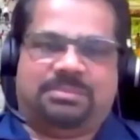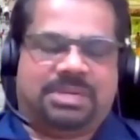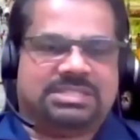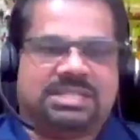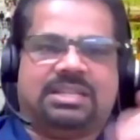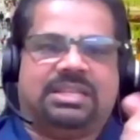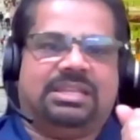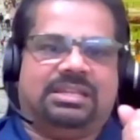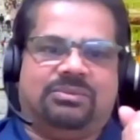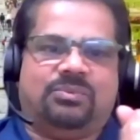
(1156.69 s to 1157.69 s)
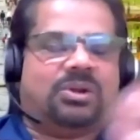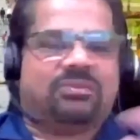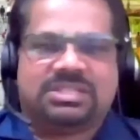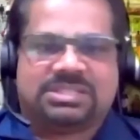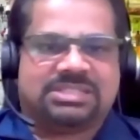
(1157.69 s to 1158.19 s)
basically what
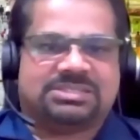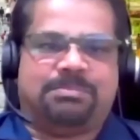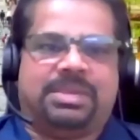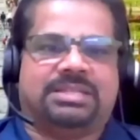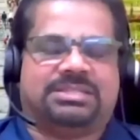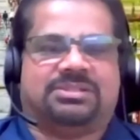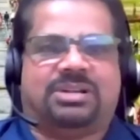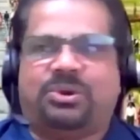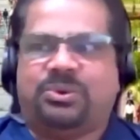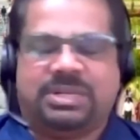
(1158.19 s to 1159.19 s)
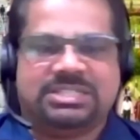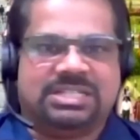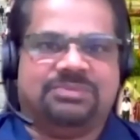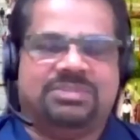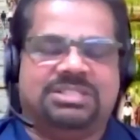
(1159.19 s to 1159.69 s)
visa is best or how do I
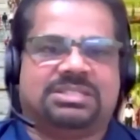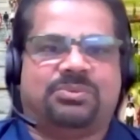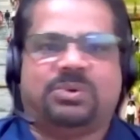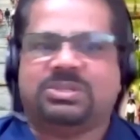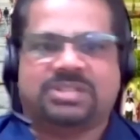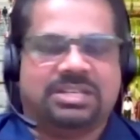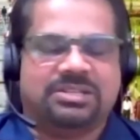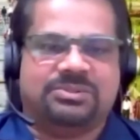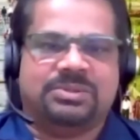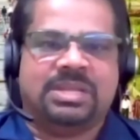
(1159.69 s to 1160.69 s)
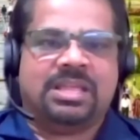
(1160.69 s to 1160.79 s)
change visa, what should I do,